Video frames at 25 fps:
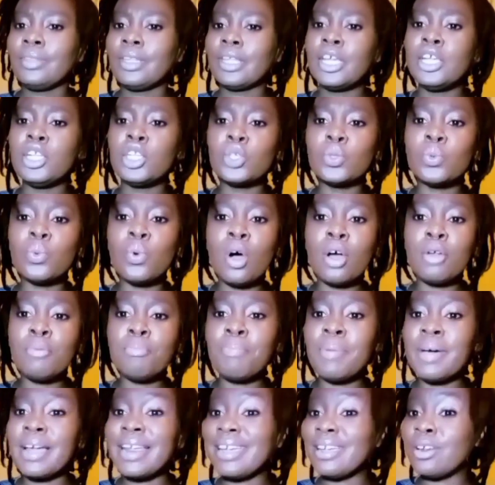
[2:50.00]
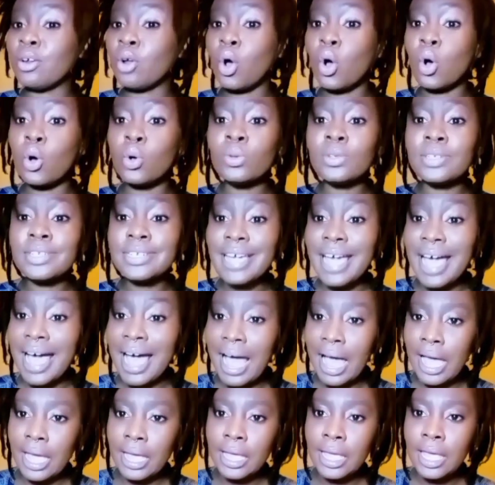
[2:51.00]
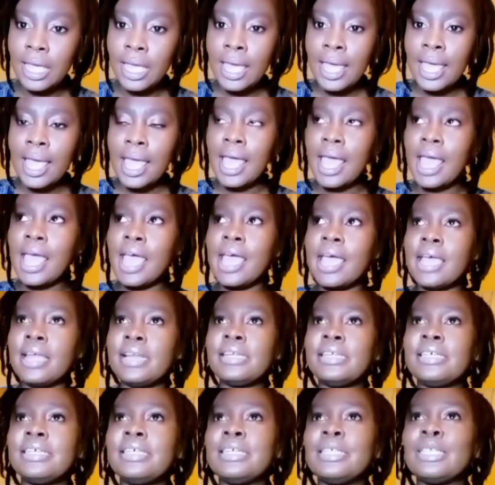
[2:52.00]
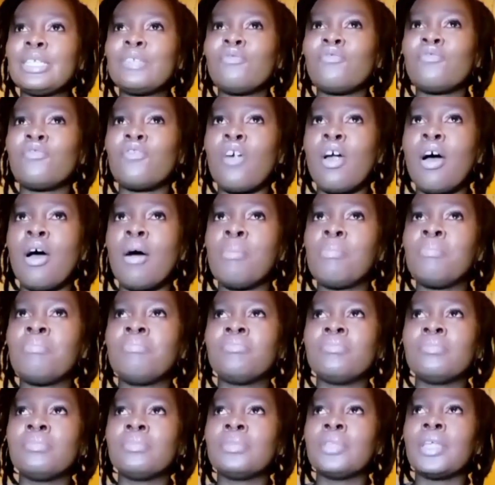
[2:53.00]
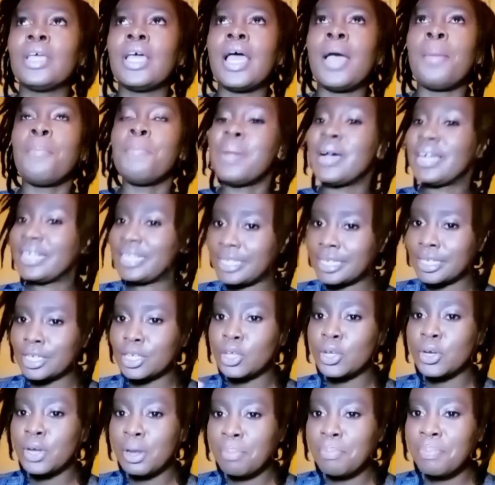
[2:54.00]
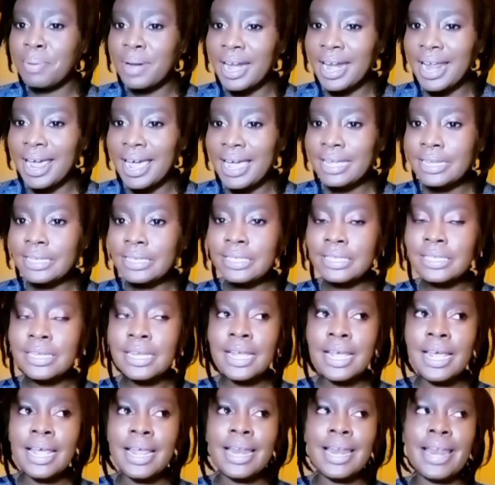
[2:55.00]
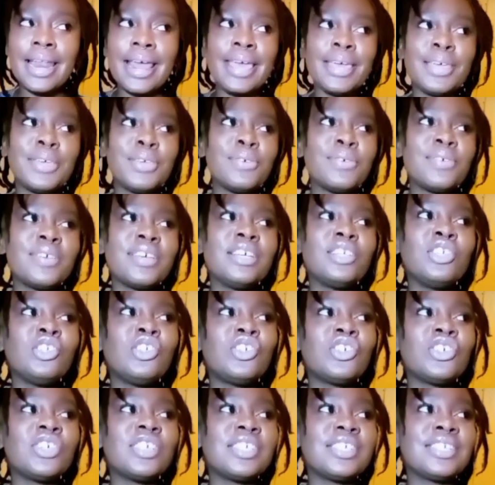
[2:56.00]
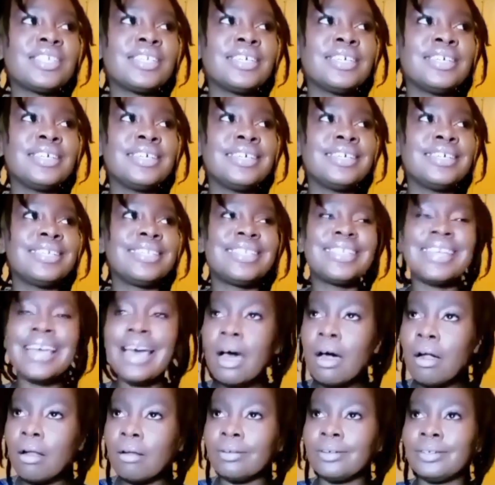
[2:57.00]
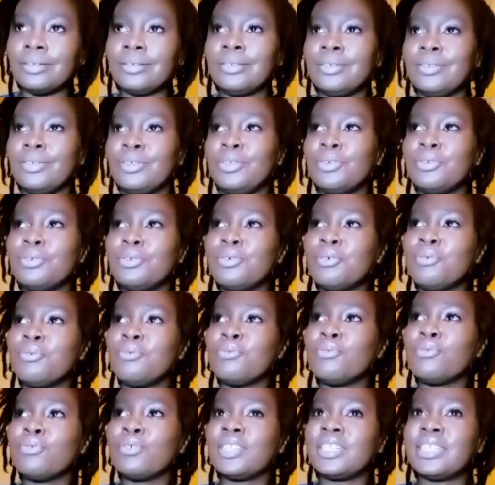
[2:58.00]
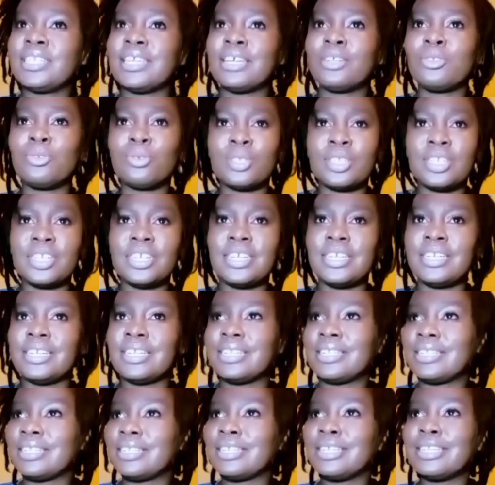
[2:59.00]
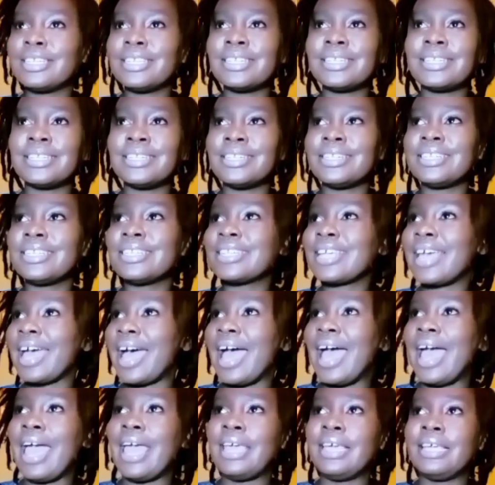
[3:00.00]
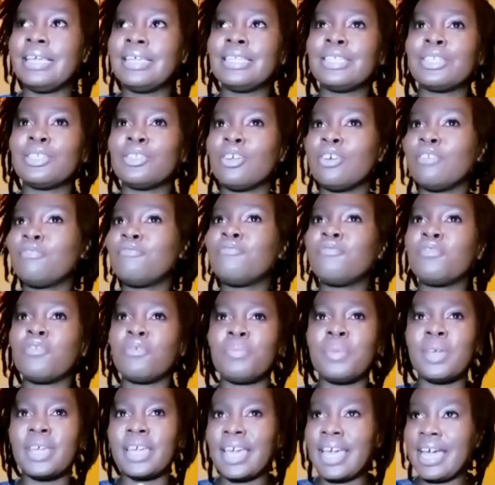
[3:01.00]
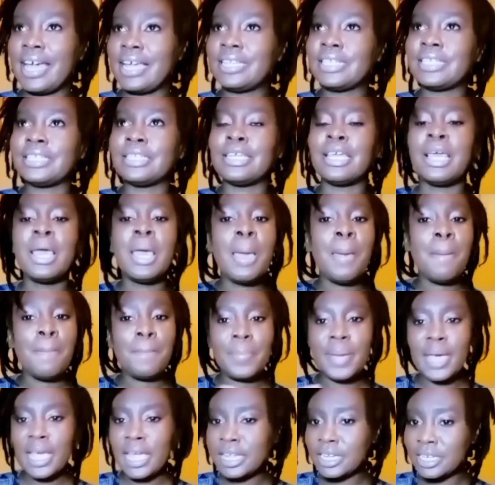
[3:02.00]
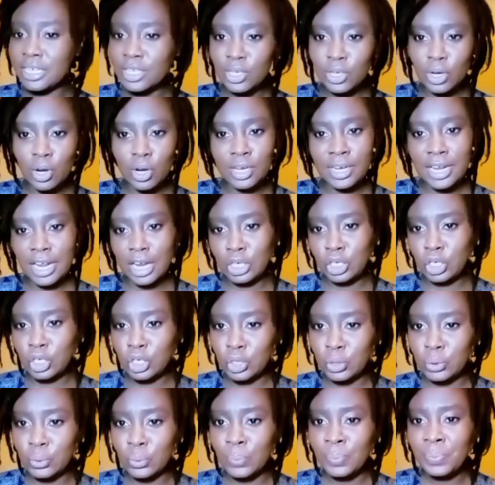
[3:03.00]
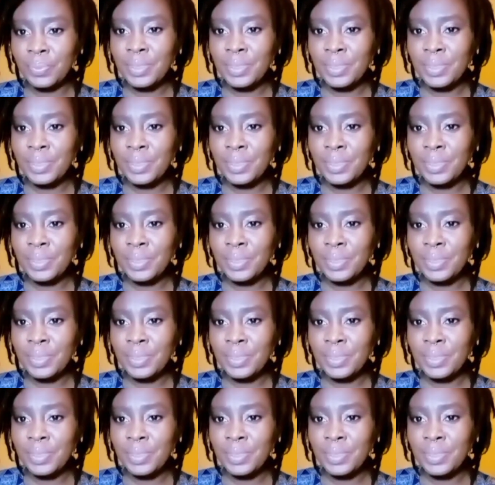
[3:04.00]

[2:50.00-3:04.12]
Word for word: it's worn by an old guy and he's from a particular place. Like you can just tell you know what's saying this this guy is not from Ekasi based on that shoe